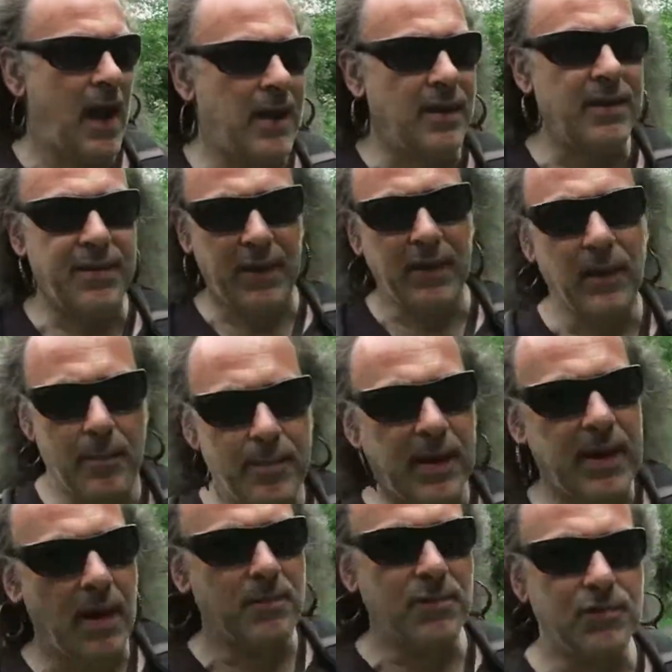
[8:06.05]
Anything that
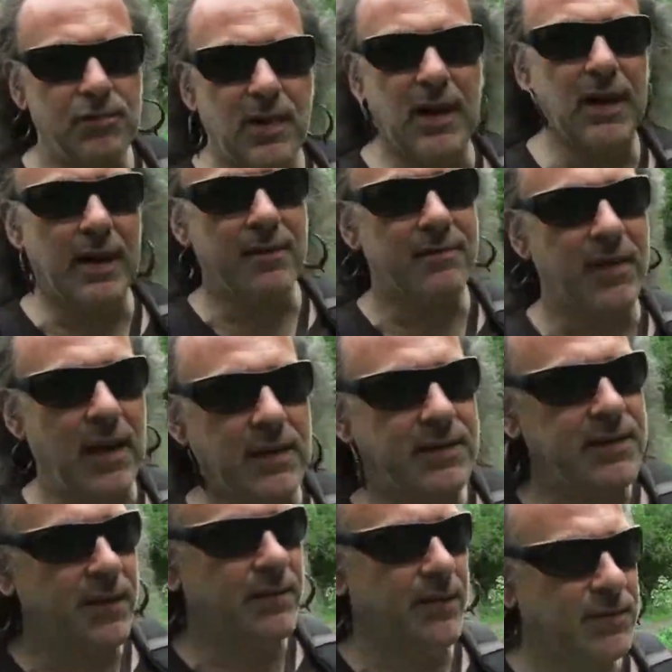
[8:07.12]
becomes really
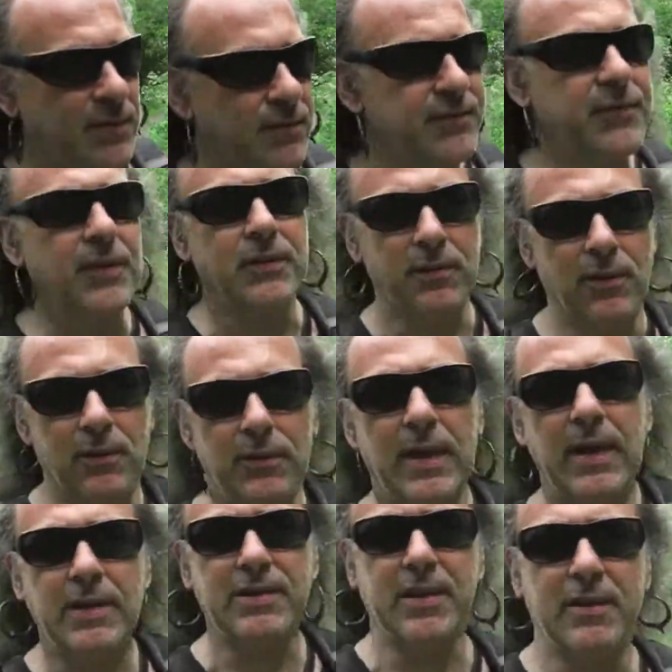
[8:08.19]
invasive is often not
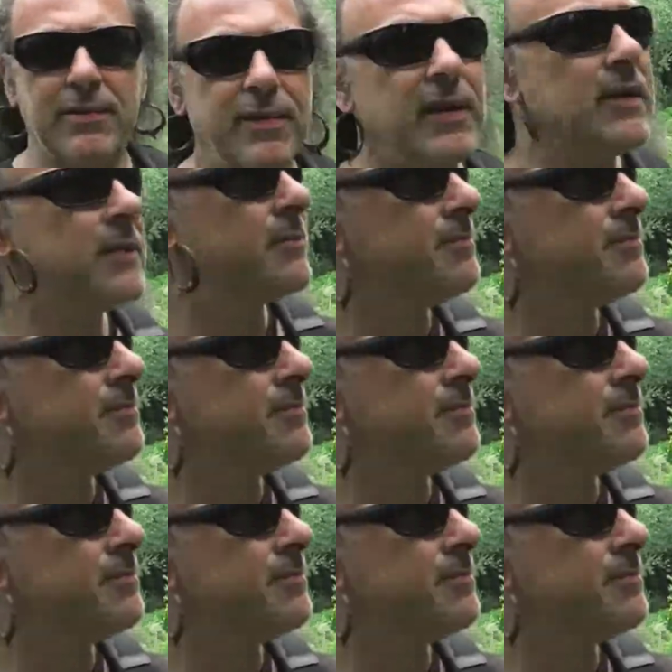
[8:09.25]
native.